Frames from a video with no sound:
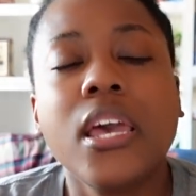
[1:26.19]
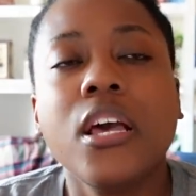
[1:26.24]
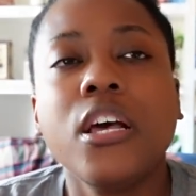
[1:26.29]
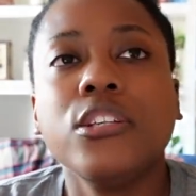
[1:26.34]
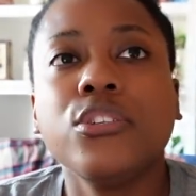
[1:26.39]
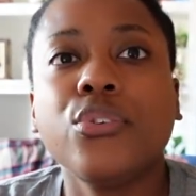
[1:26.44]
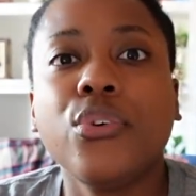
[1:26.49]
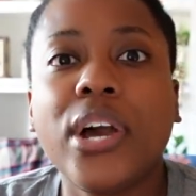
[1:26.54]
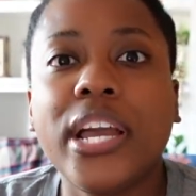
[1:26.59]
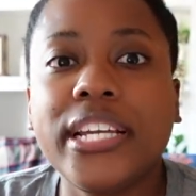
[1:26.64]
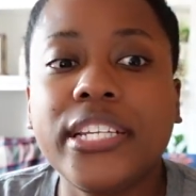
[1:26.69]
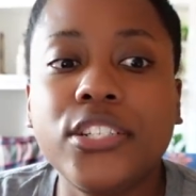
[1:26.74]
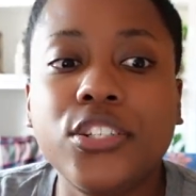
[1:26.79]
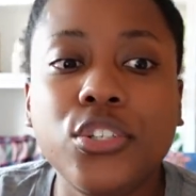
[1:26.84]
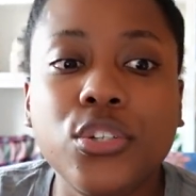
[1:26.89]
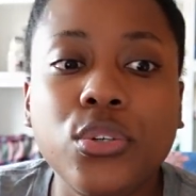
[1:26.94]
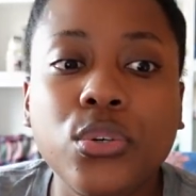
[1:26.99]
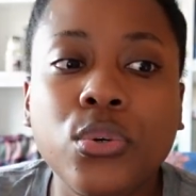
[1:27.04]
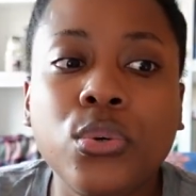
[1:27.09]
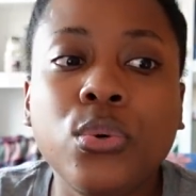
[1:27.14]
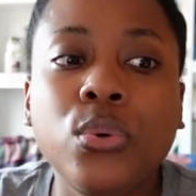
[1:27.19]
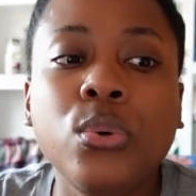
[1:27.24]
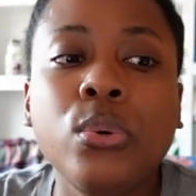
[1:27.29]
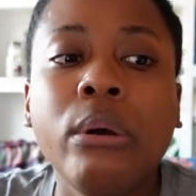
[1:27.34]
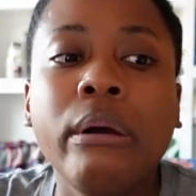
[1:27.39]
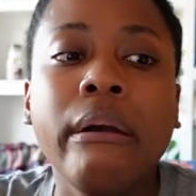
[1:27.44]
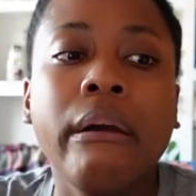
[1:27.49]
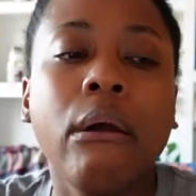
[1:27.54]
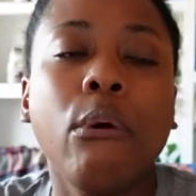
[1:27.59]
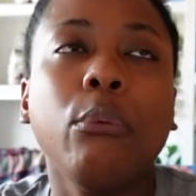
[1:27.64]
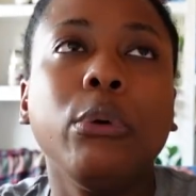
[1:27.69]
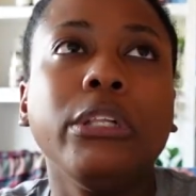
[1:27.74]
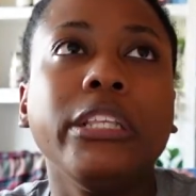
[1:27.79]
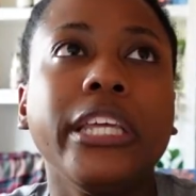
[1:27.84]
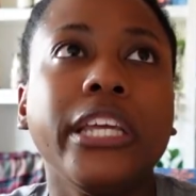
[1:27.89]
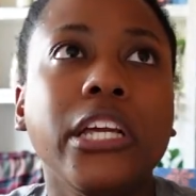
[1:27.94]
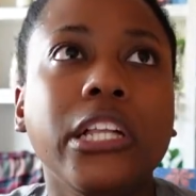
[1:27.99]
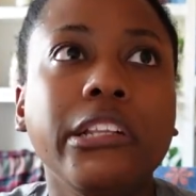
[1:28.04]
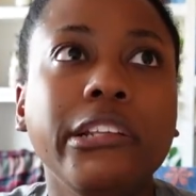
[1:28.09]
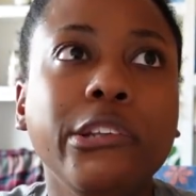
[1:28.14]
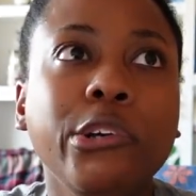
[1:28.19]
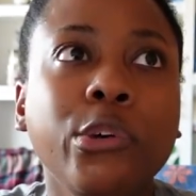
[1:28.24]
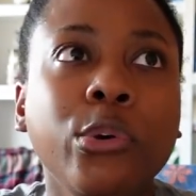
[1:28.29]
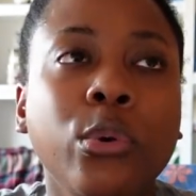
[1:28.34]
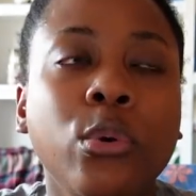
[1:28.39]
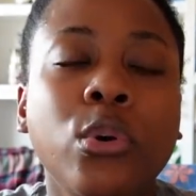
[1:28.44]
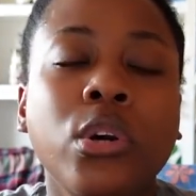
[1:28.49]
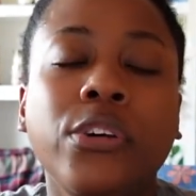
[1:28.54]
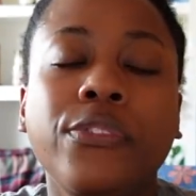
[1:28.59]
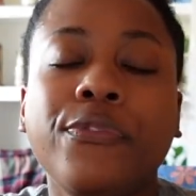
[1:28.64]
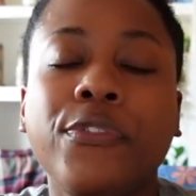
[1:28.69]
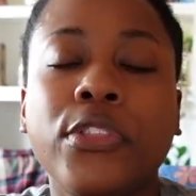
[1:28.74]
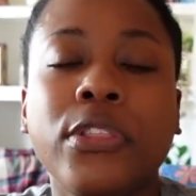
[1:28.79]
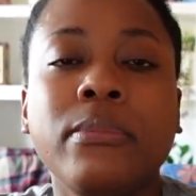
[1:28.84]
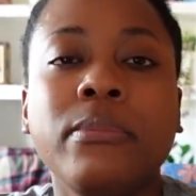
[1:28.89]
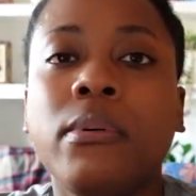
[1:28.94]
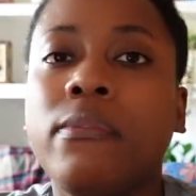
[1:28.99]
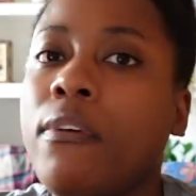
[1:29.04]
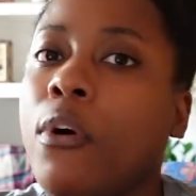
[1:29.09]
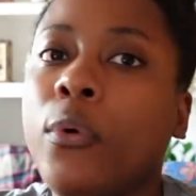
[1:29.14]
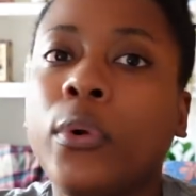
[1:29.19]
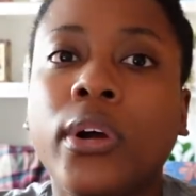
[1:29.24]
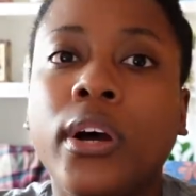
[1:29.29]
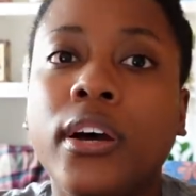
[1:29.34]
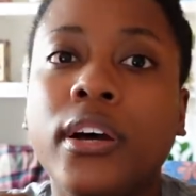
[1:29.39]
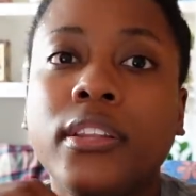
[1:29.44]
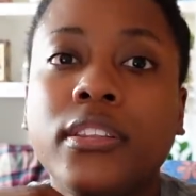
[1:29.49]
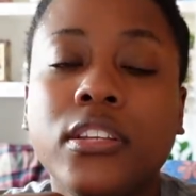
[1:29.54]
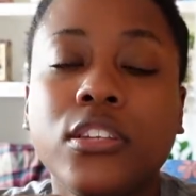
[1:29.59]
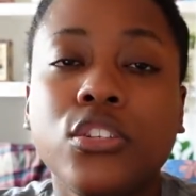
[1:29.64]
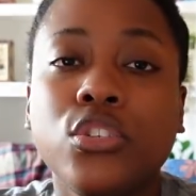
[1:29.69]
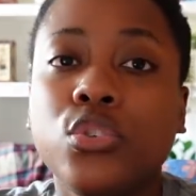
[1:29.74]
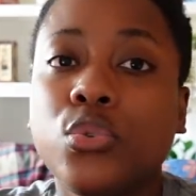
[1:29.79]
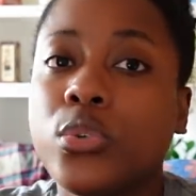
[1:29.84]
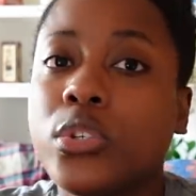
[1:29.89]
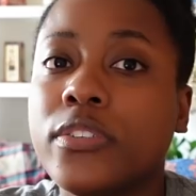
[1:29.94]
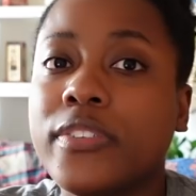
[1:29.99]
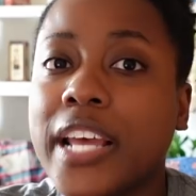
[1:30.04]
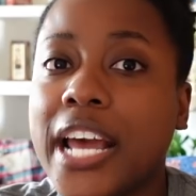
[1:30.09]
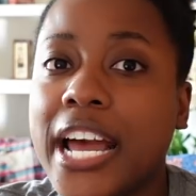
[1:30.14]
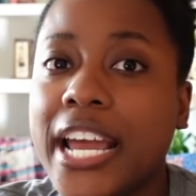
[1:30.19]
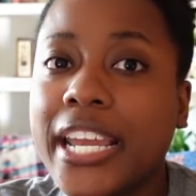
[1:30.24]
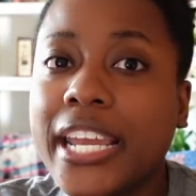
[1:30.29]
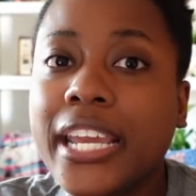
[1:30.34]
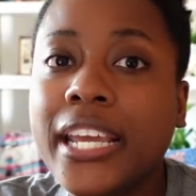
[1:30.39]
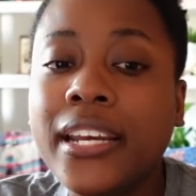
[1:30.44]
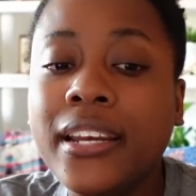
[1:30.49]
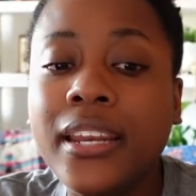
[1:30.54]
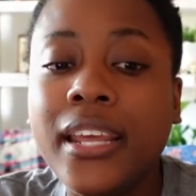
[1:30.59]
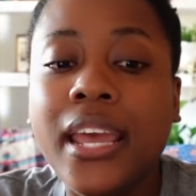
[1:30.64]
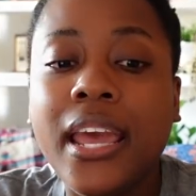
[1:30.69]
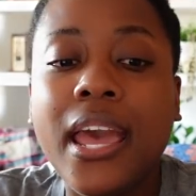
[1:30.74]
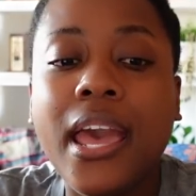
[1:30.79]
So I do will include for them to vote on The Sword of Kaigen,